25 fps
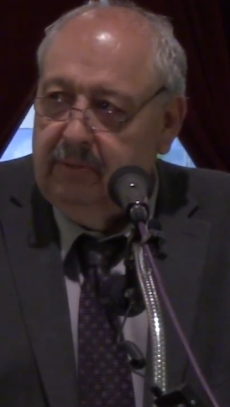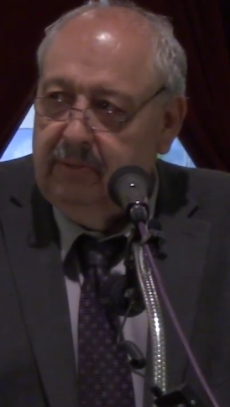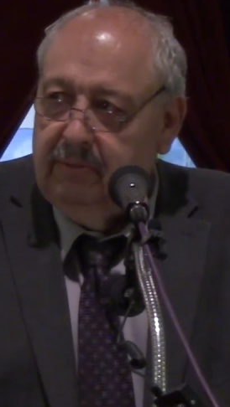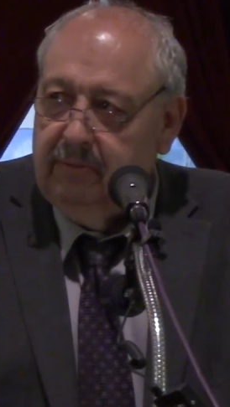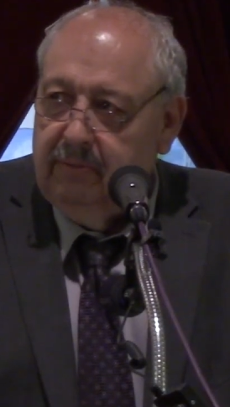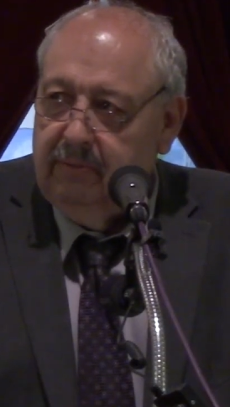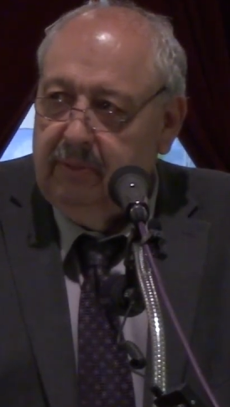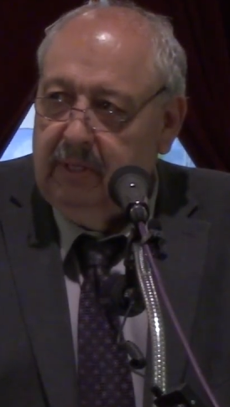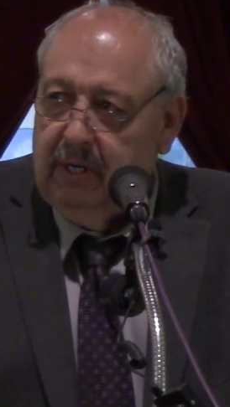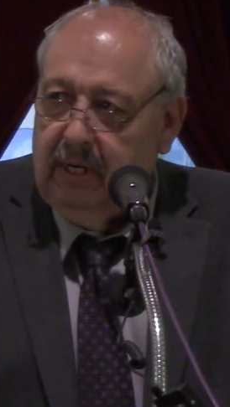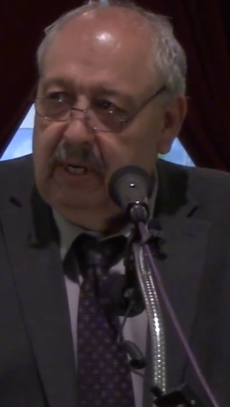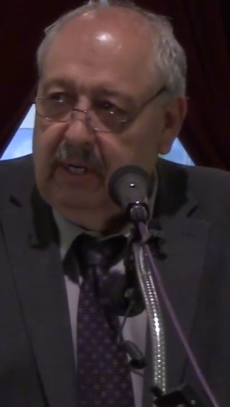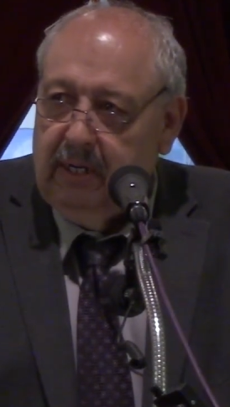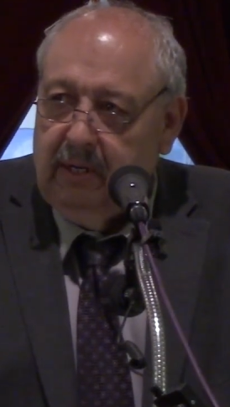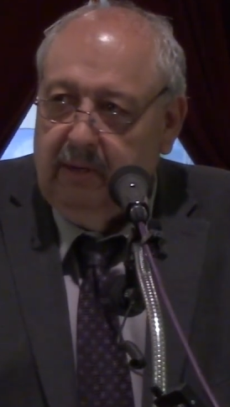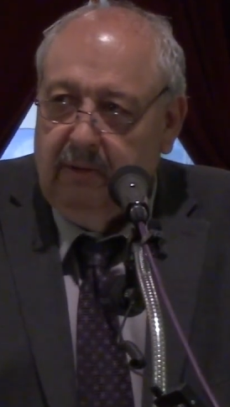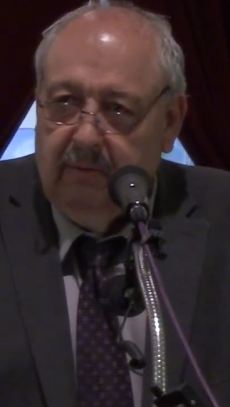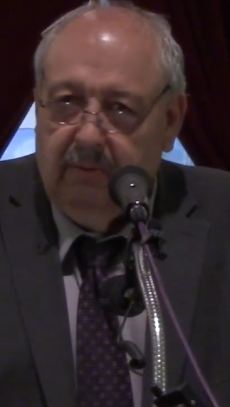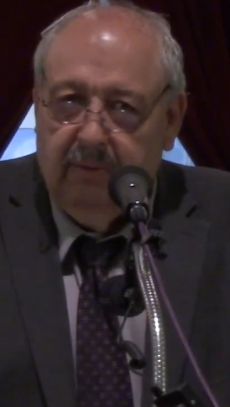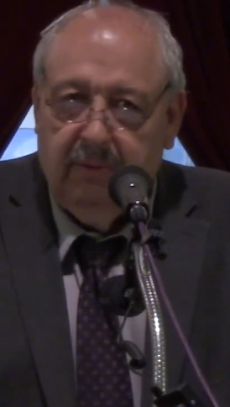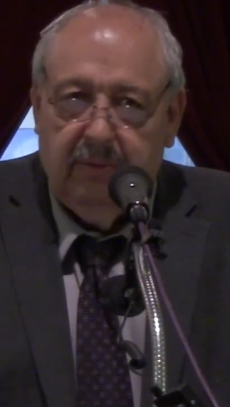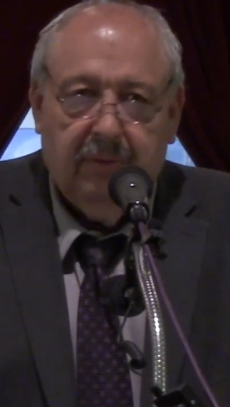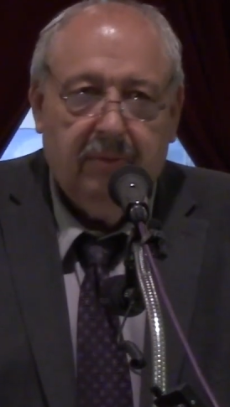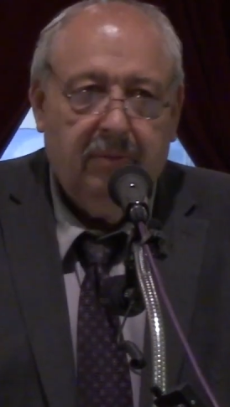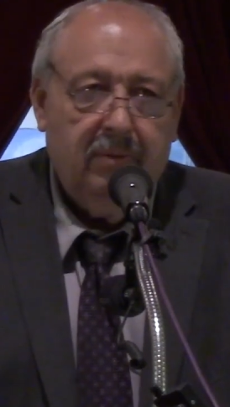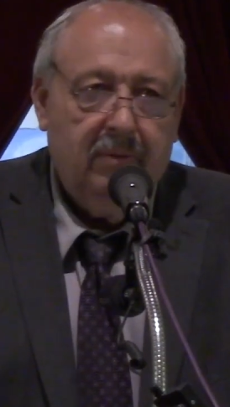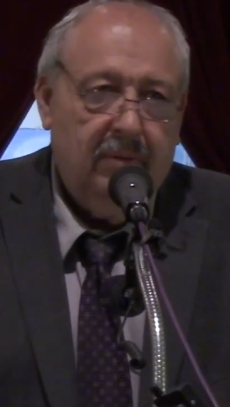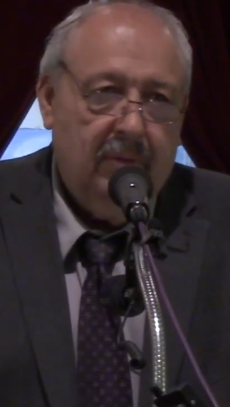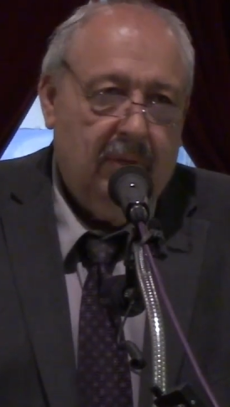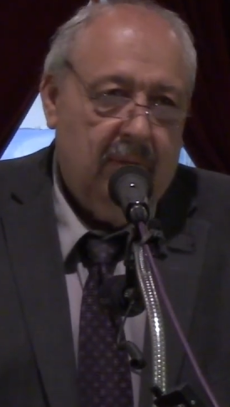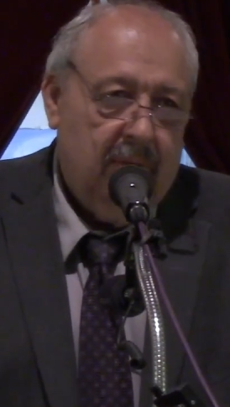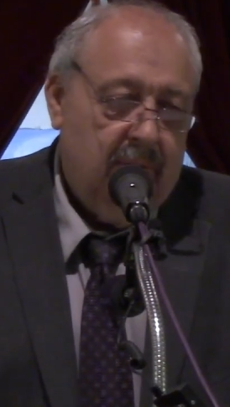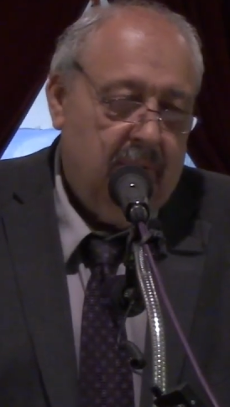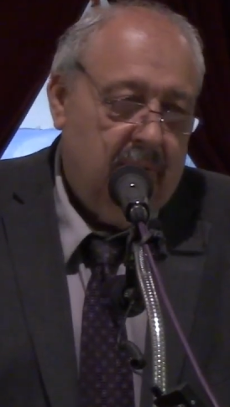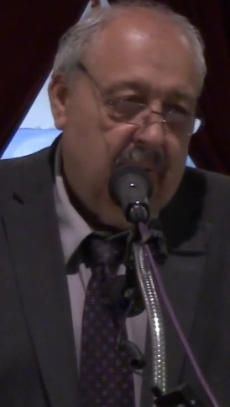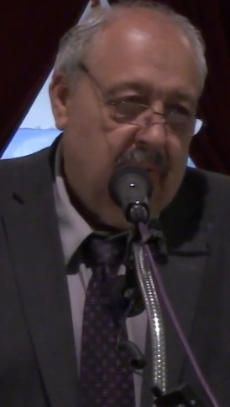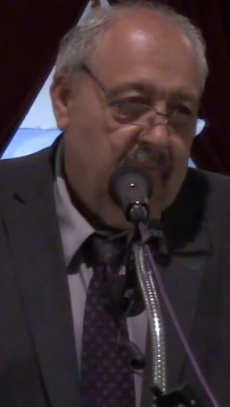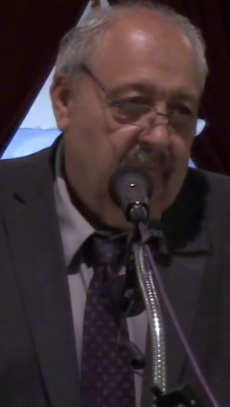We're not going through
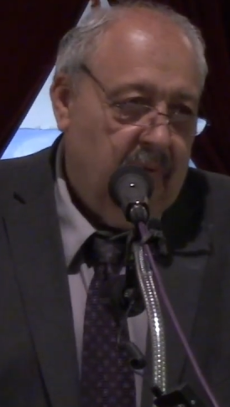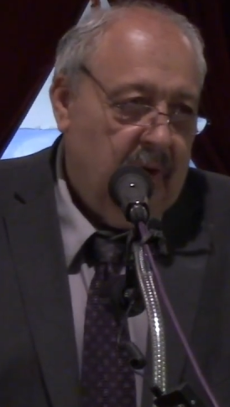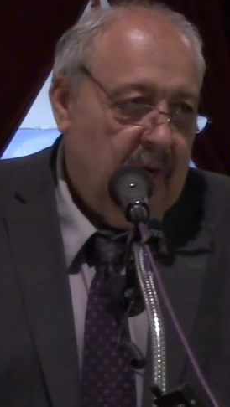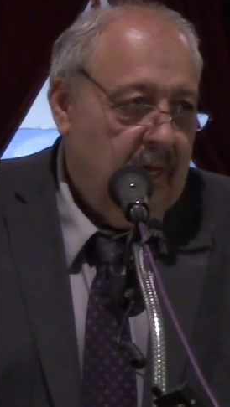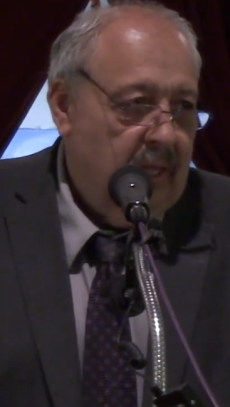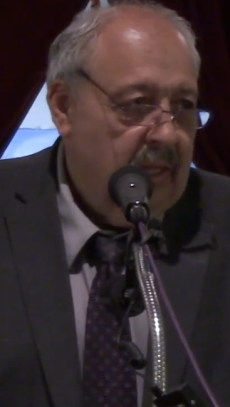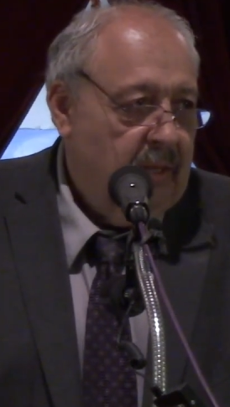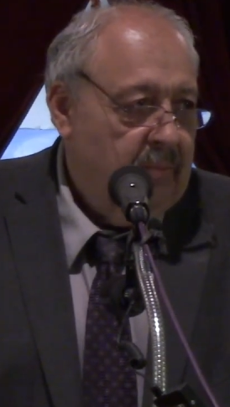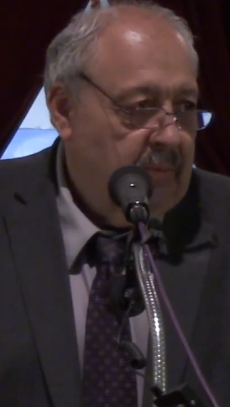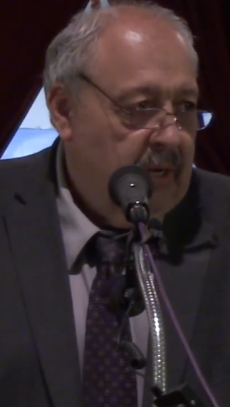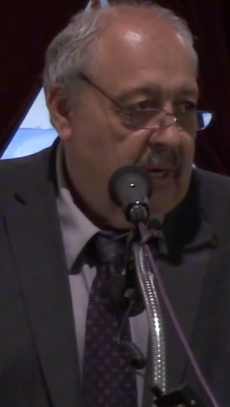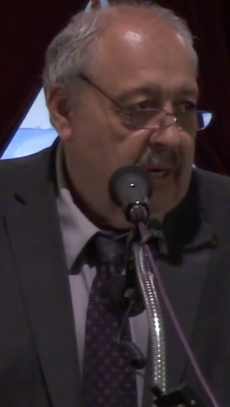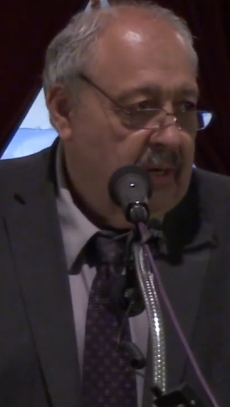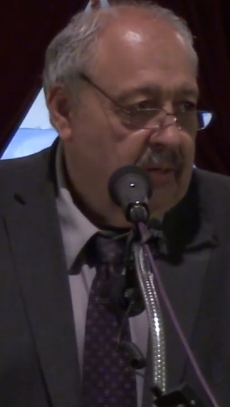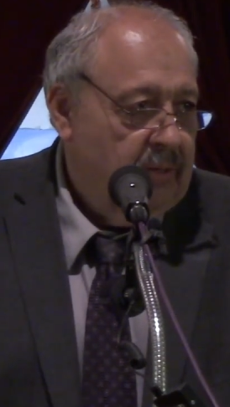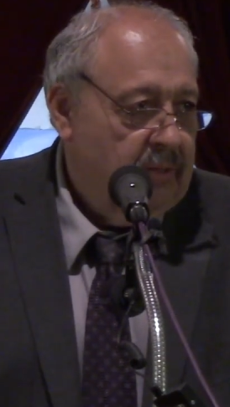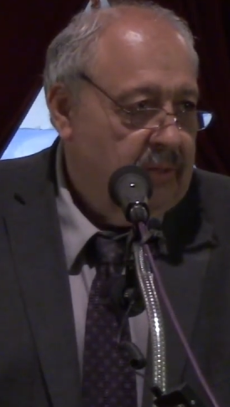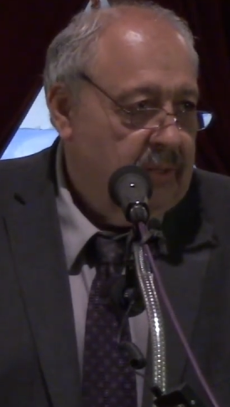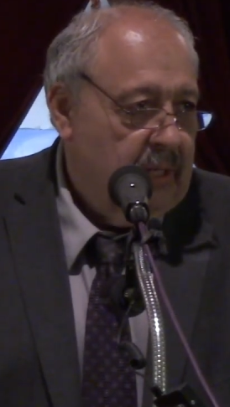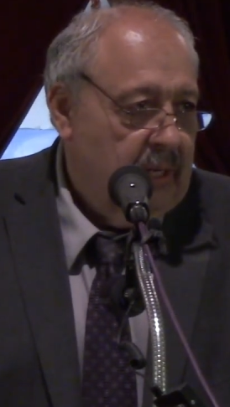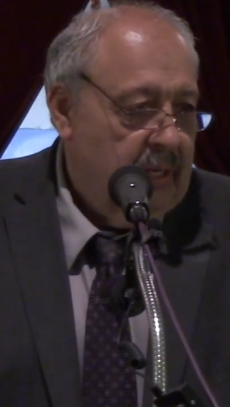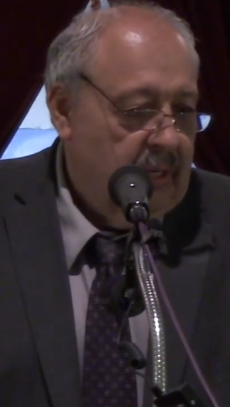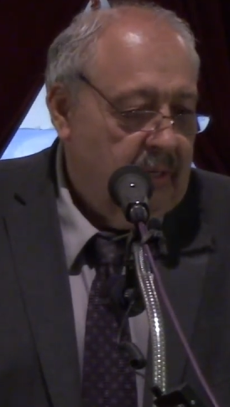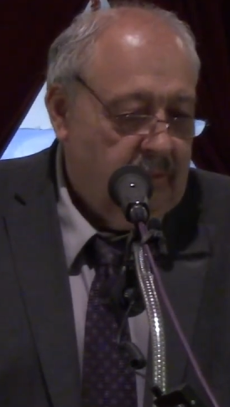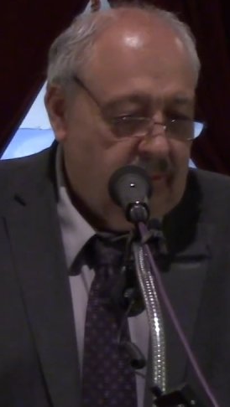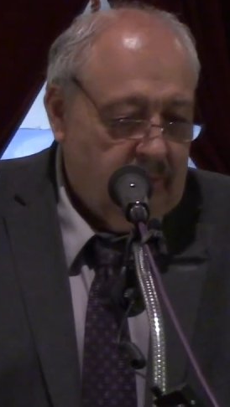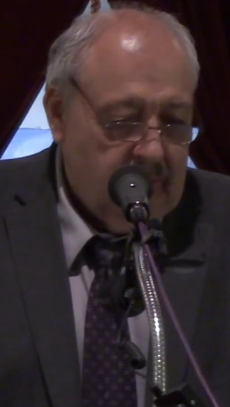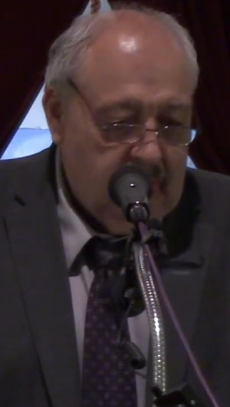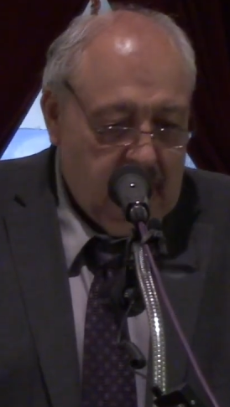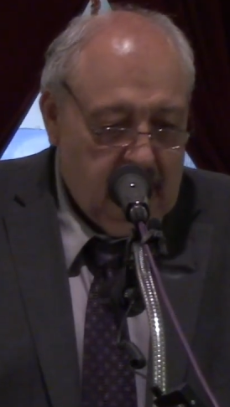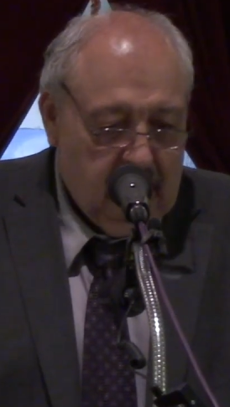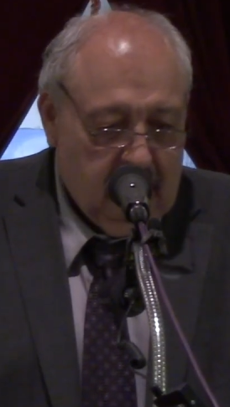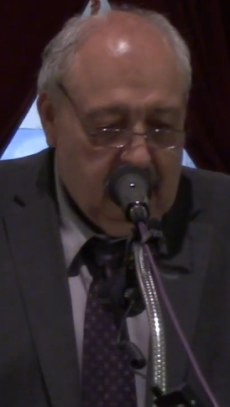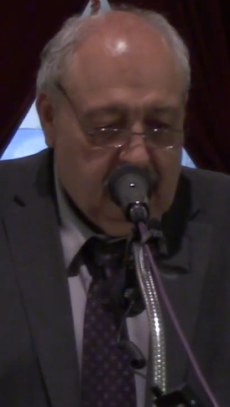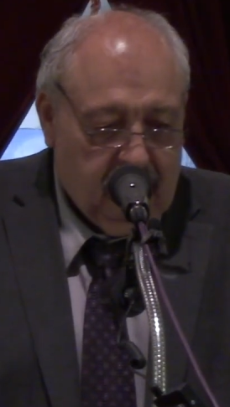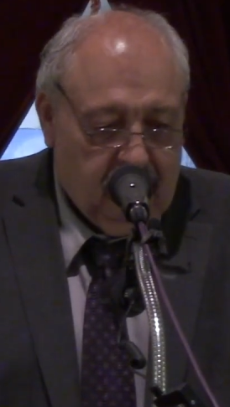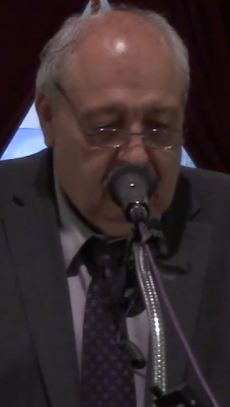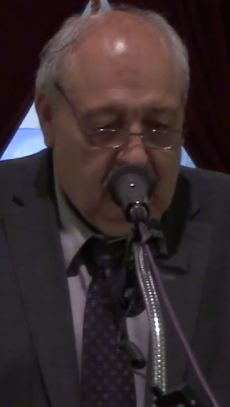the valley by ourselves. He
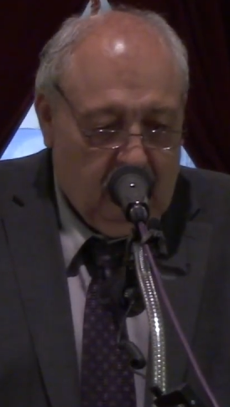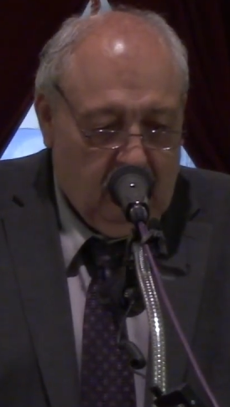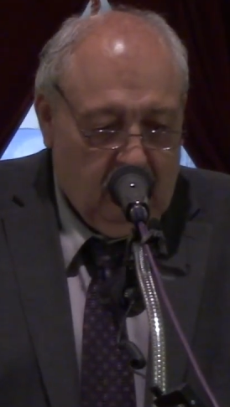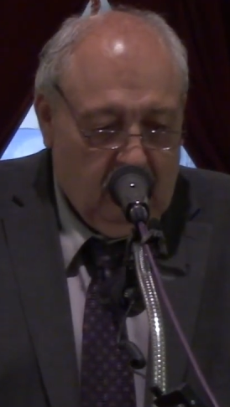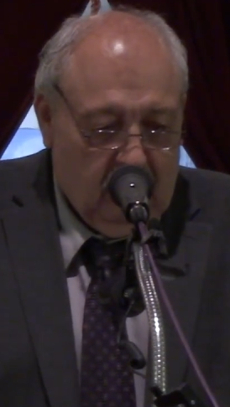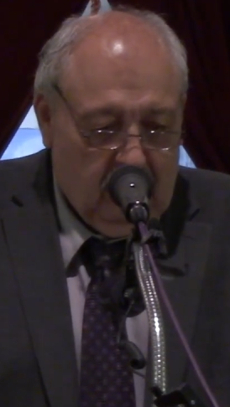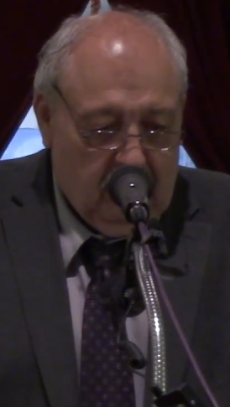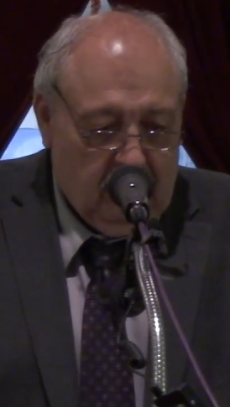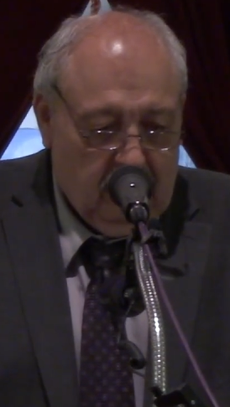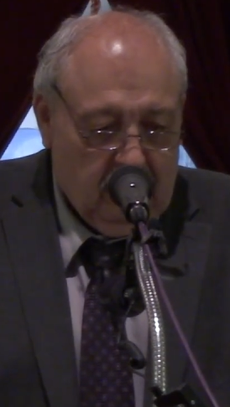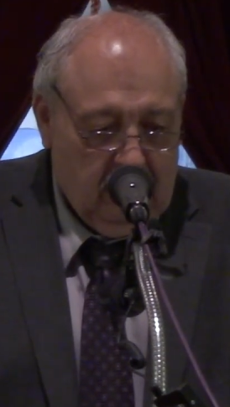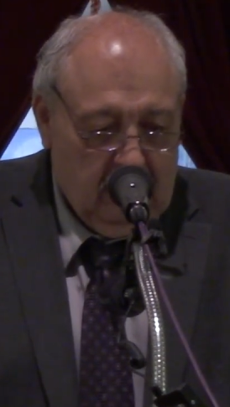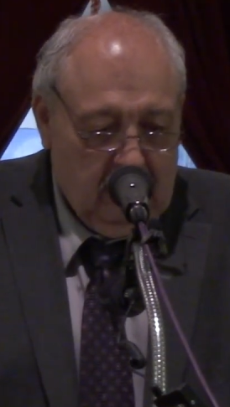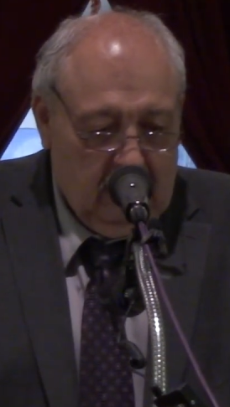is for us.